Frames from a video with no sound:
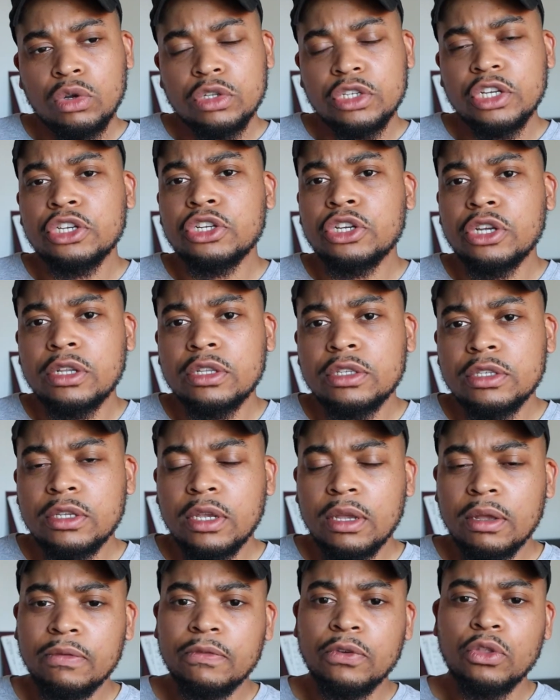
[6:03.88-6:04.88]
auditioned
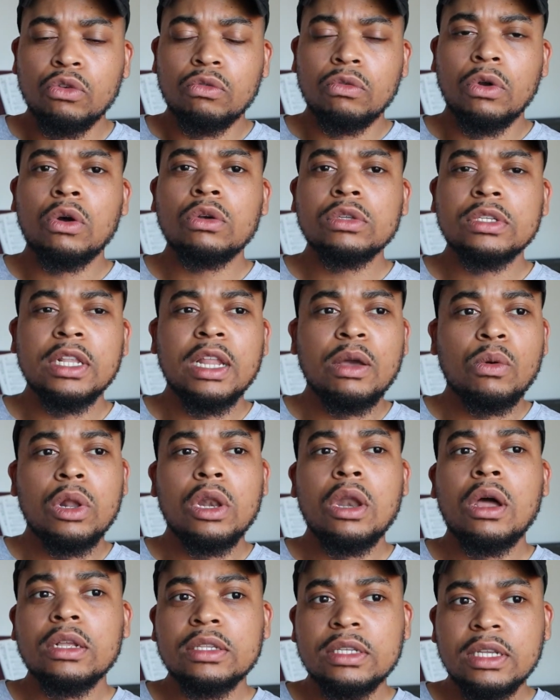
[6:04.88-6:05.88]
for the roles and there were
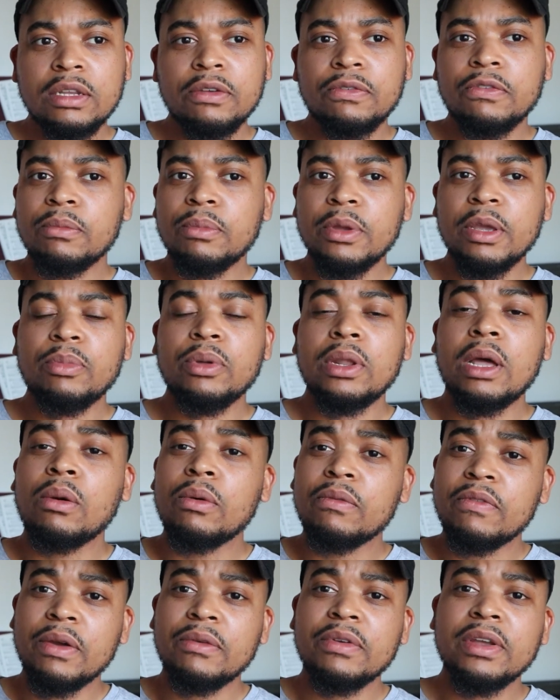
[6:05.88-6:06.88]
lots of different people that
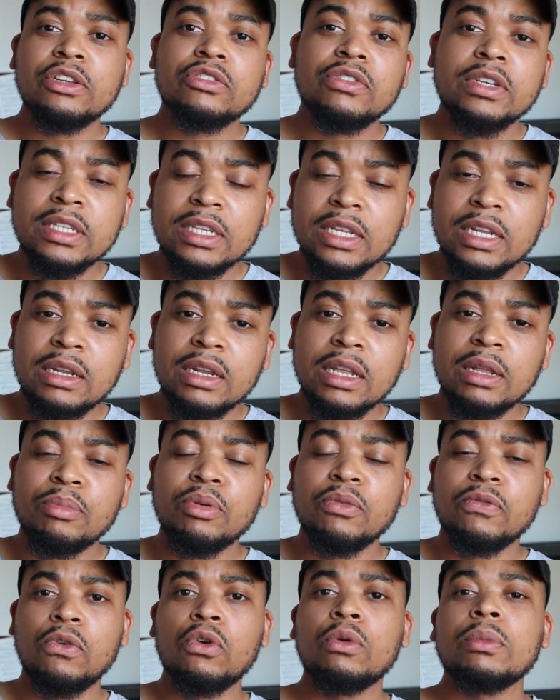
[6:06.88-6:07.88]
were very interested in, in
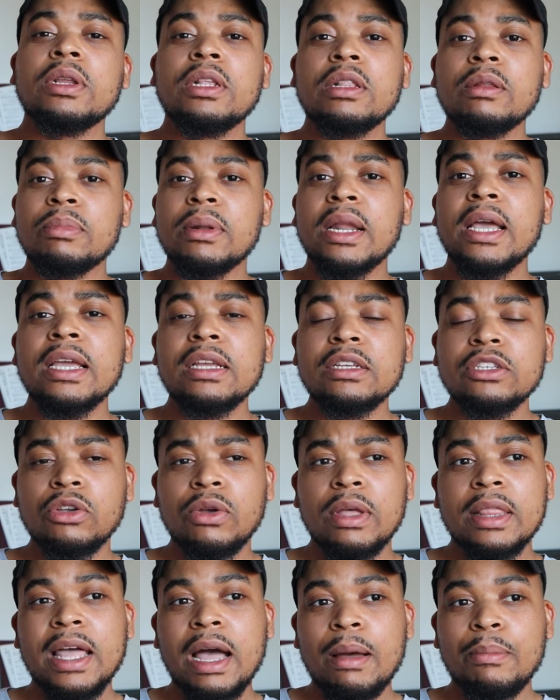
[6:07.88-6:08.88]
performing in the play.
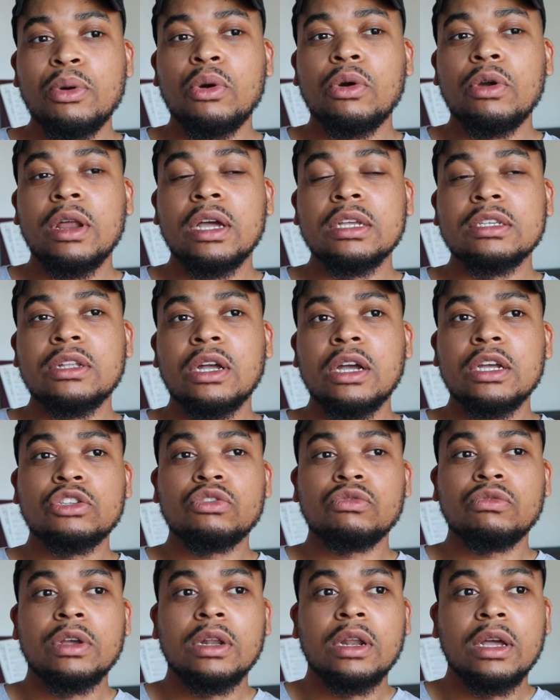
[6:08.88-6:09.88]
So at that point I started
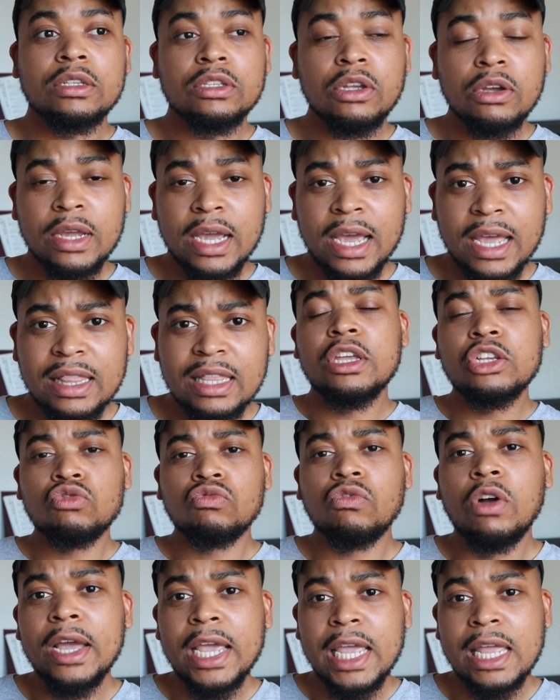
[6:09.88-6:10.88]
to realise, okay, this
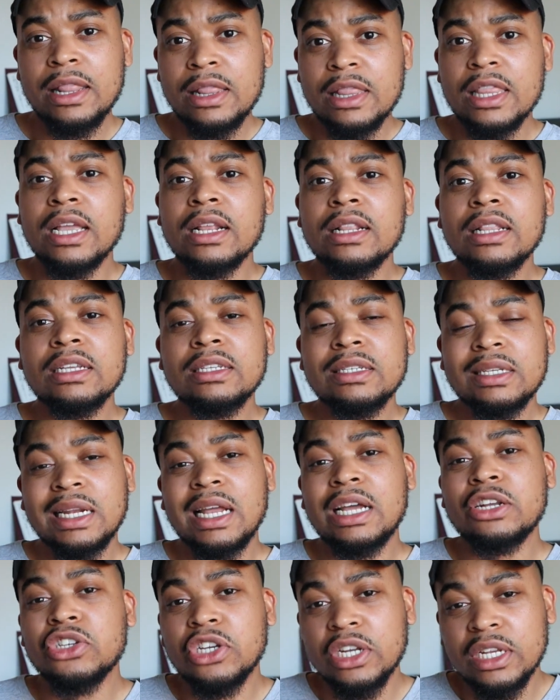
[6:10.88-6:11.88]
writing thing, this
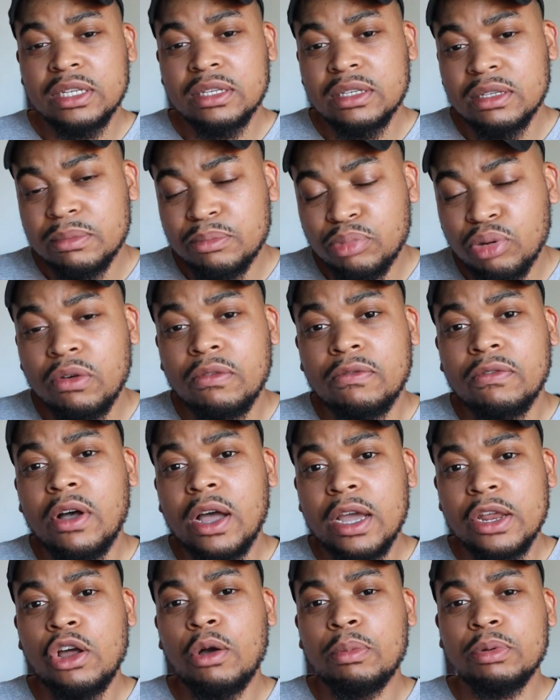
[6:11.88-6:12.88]
can actually
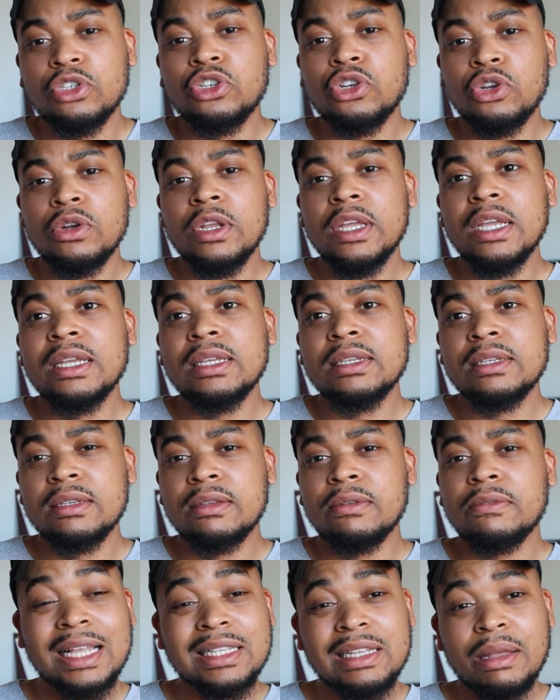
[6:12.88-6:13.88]
provide
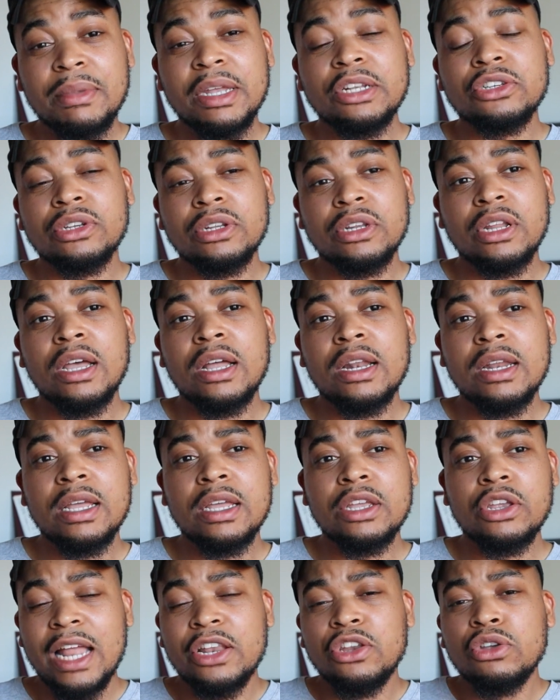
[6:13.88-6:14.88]
opportunities, as I mentioned
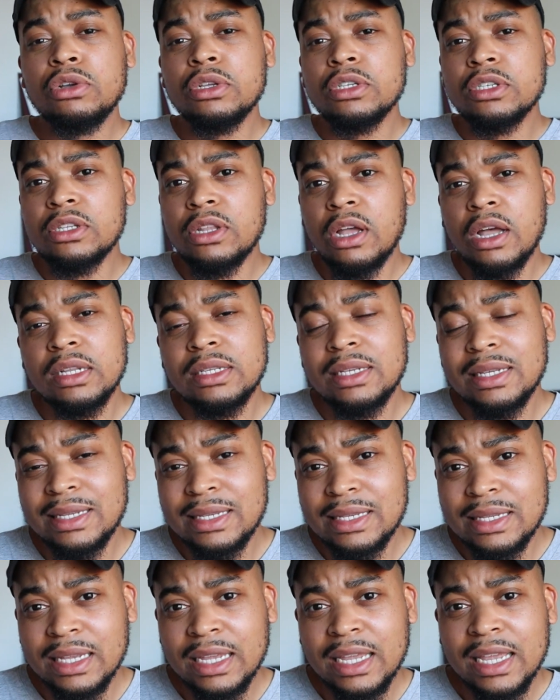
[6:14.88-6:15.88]
earlier. And you can start to
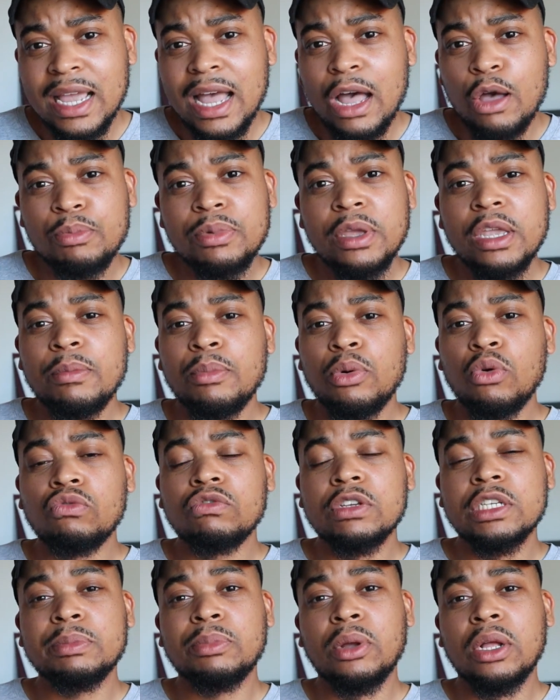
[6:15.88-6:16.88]
see how people
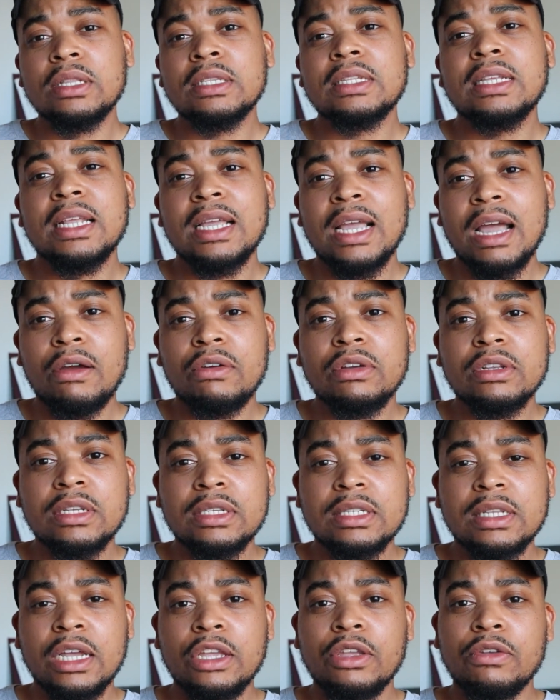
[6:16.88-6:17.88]
respond to the
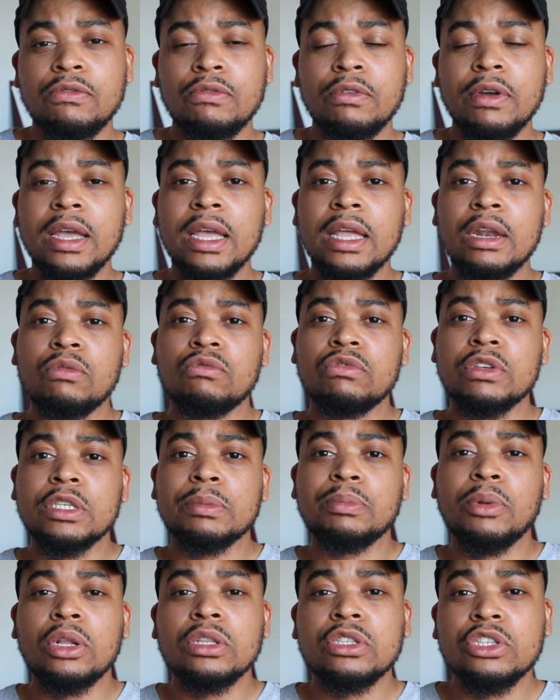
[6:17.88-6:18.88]
characters that you've written and
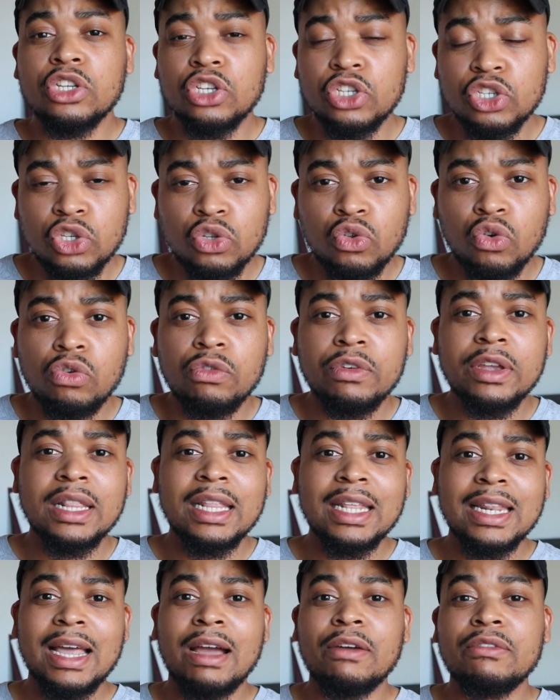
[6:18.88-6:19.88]
respond to the story
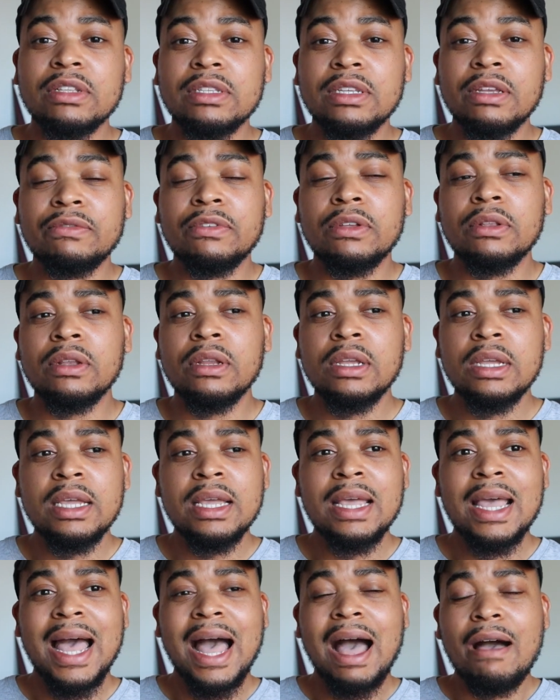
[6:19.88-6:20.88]
and the narrative and
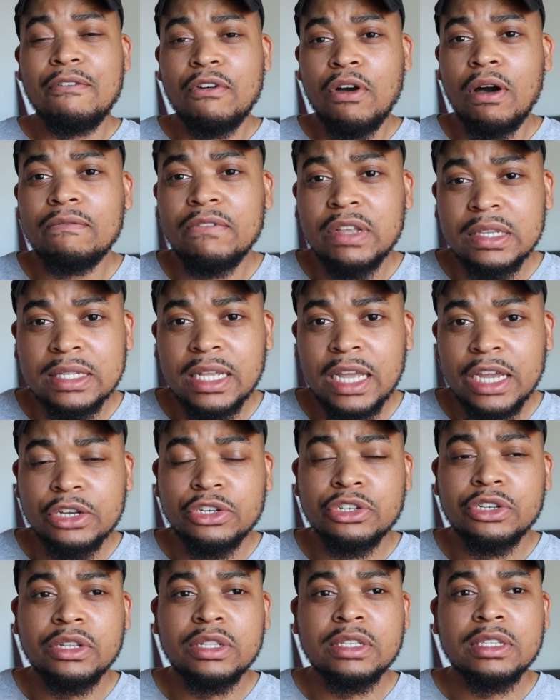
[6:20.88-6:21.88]
have
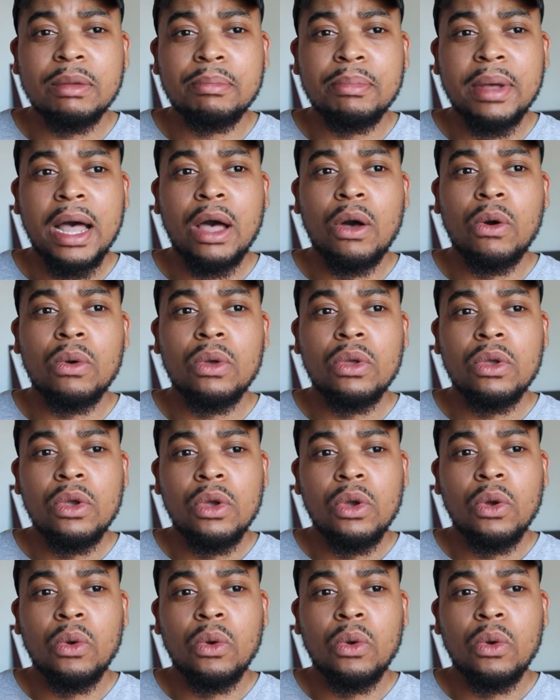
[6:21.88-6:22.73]
conversations about